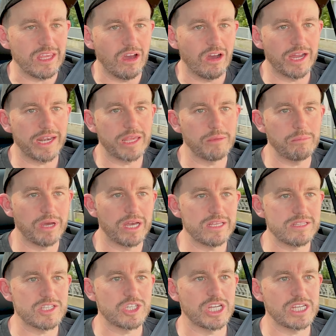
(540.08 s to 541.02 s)
ID
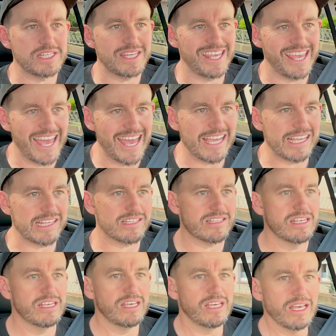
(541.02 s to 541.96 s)
Buzz GTX,
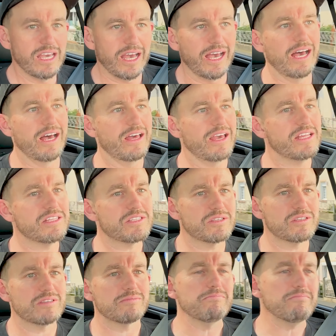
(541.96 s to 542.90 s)

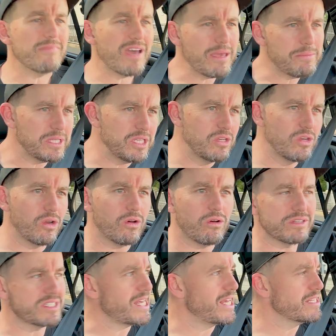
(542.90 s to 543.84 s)
it's maybe
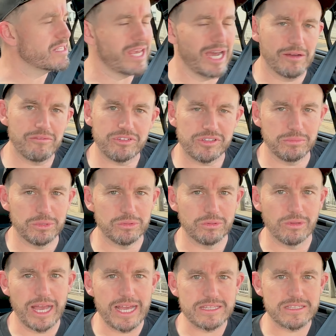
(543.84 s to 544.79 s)
not as
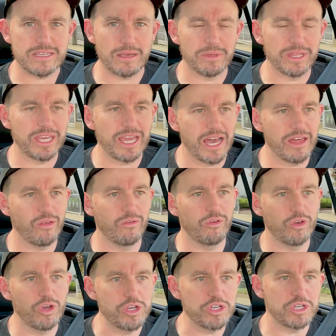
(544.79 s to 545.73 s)
comfortable as some of the other
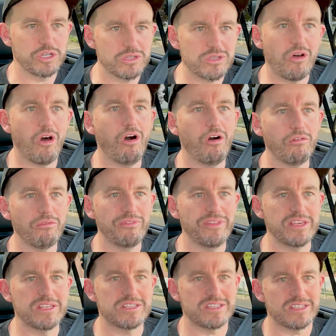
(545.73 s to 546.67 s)
versions of
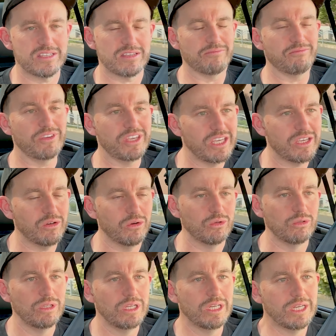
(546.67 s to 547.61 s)
this
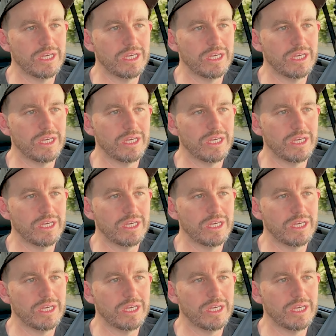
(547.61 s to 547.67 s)
vehicle.